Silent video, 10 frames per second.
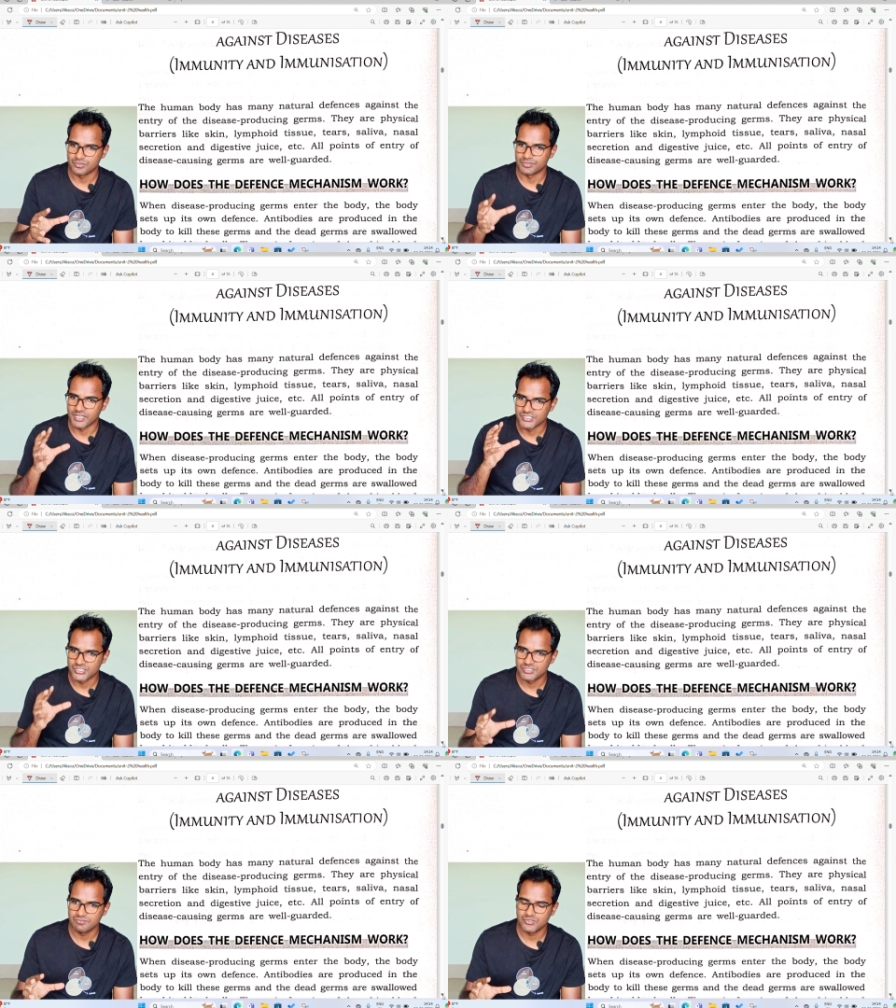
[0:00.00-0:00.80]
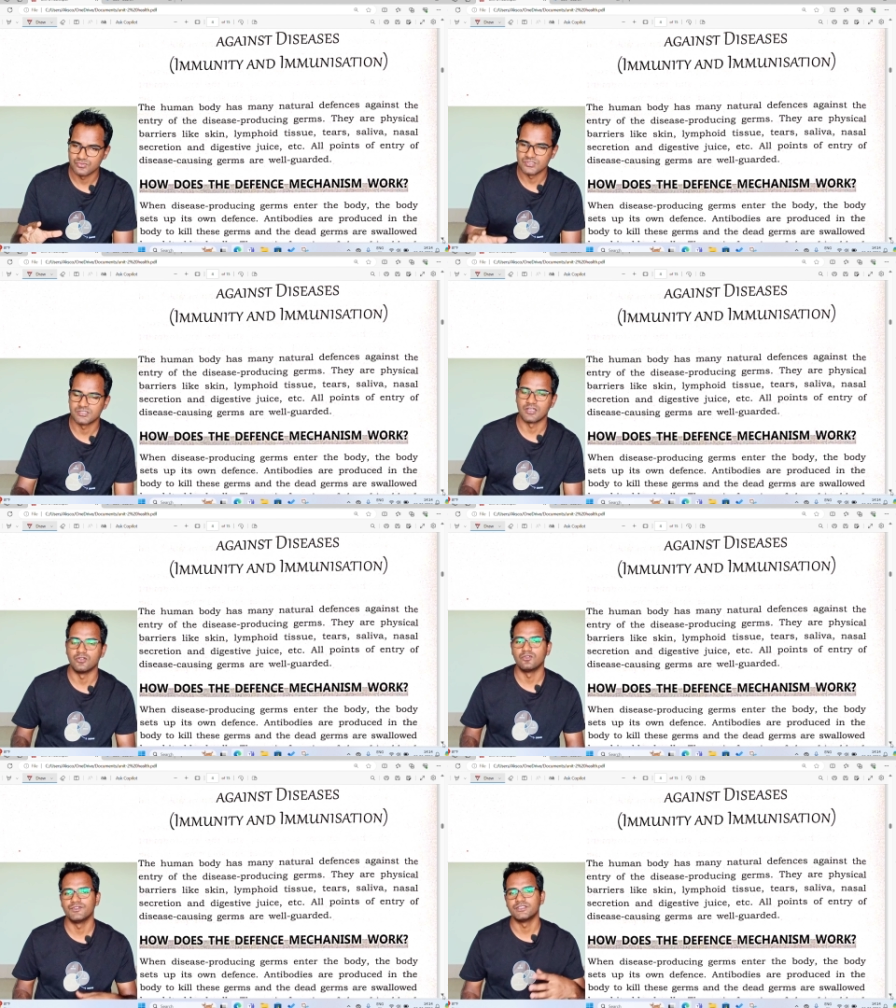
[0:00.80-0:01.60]
or digestive juices
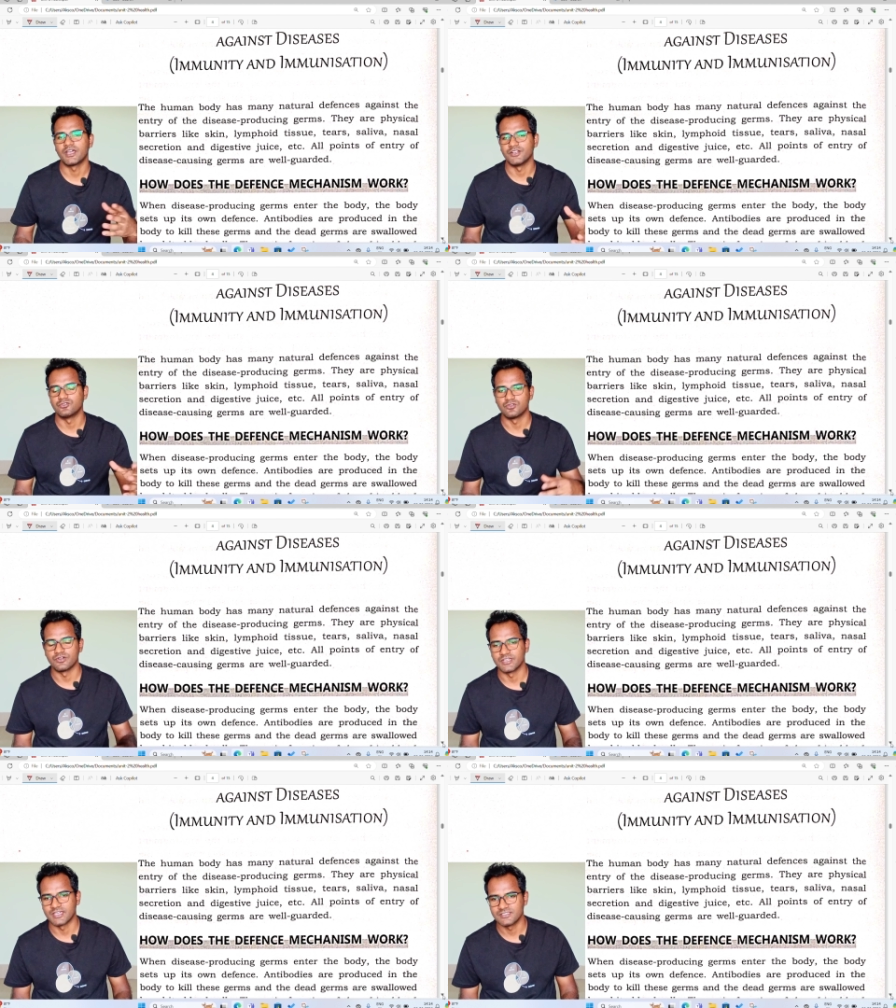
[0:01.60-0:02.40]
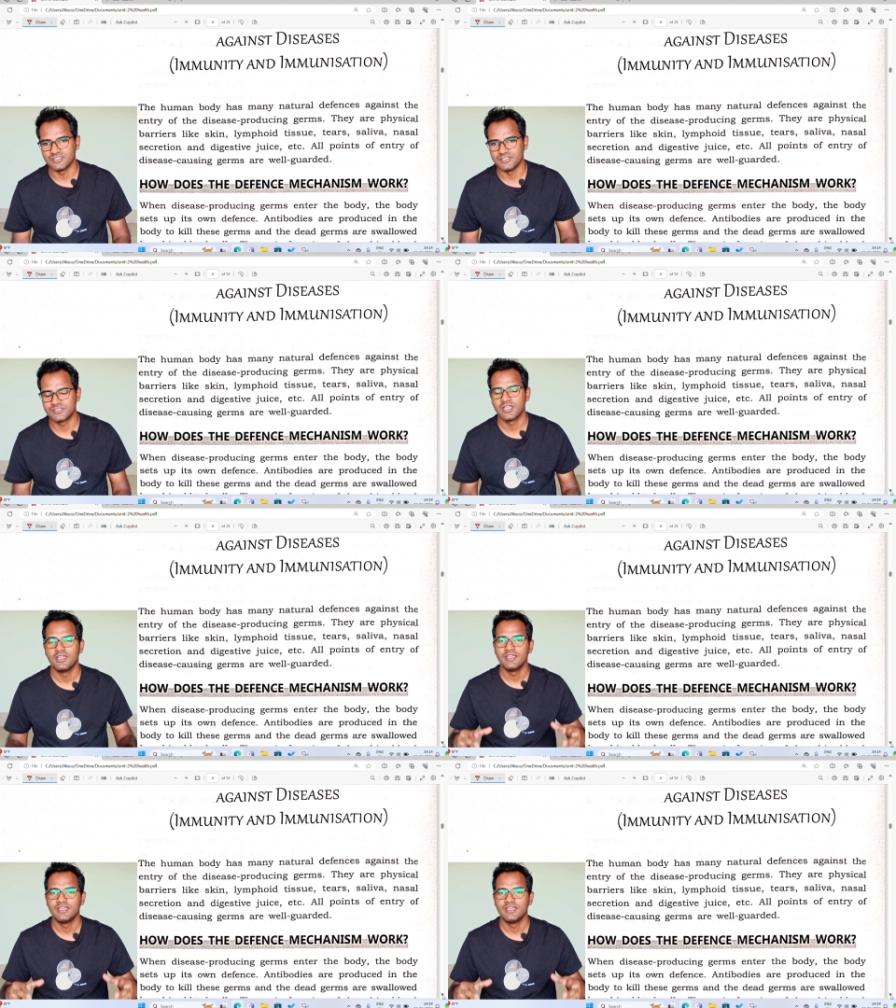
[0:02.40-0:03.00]
along with hydrochloric acids,